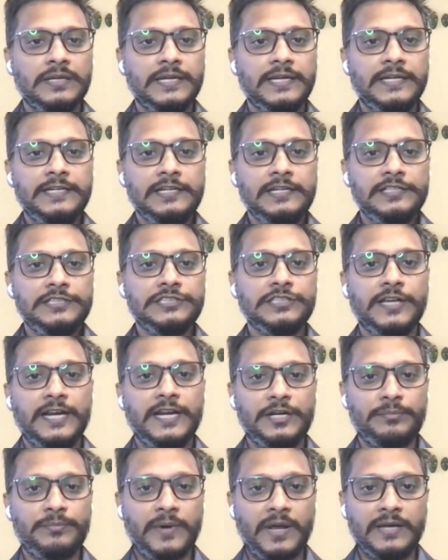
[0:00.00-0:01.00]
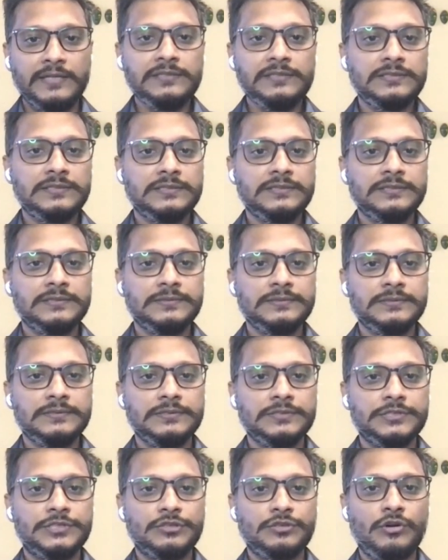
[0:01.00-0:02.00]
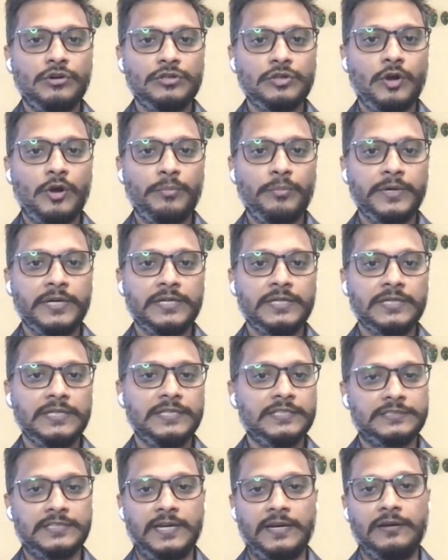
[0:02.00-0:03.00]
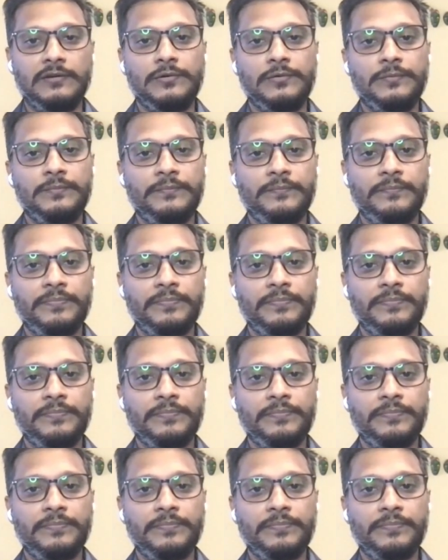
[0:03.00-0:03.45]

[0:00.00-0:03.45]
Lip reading: Intelligent enterprise do not operate in a silo.